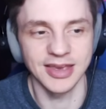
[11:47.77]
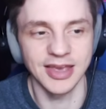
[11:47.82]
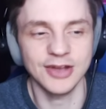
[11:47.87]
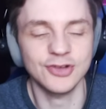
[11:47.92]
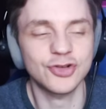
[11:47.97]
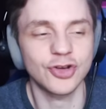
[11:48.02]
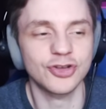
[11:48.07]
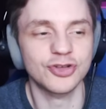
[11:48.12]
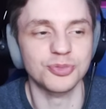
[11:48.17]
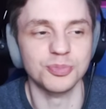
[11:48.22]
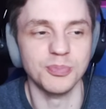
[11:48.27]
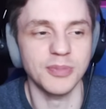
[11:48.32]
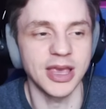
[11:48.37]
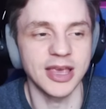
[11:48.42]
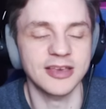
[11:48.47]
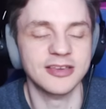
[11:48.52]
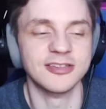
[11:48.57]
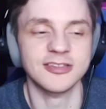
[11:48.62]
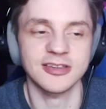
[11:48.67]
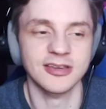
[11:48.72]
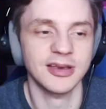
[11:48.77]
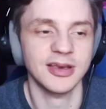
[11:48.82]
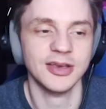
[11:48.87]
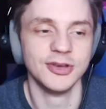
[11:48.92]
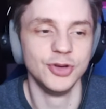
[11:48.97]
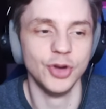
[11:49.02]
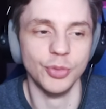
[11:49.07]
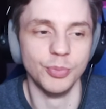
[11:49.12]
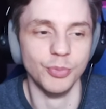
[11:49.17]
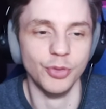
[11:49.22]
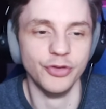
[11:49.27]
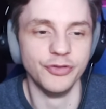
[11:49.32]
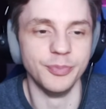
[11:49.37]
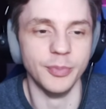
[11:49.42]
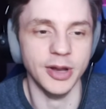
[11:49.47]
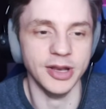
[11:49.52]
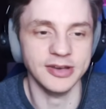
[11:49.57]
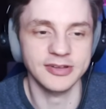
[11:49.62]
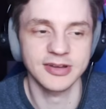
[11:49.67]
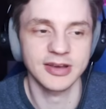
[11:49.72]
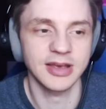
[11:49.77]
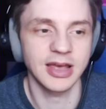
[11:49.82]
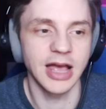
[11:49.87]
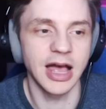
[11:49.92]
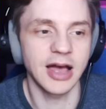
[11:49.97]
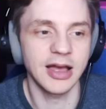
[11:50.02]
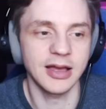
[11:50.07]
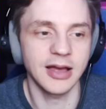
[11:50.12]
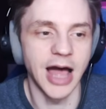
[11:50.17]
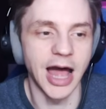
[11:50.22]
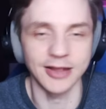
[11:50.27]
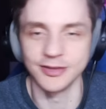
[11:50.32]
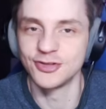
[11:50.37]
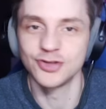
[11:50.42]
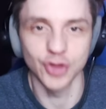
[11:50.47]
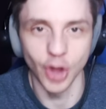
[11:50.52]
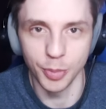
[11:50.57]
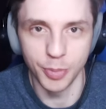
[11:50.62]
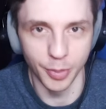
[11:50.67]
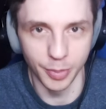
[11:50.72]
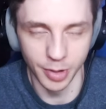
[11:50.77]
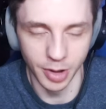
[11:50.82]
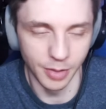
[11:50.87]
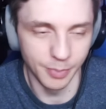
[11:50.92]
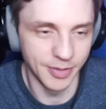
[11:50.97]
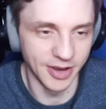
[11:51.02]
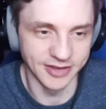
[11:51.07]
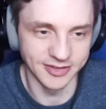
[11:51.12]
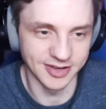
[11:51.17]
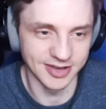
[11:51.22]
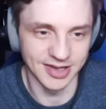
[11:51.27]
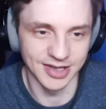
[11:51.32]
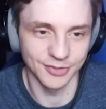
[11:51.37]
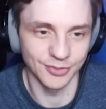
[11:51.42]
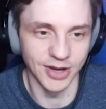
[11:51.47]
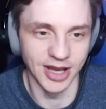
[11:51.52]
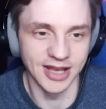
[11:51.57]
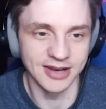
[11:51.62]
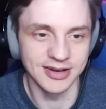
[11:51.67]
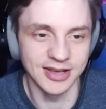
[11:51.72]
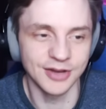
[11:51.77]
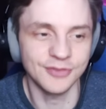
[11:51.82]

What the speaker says: it just makes your movement unstoppable, basically, right?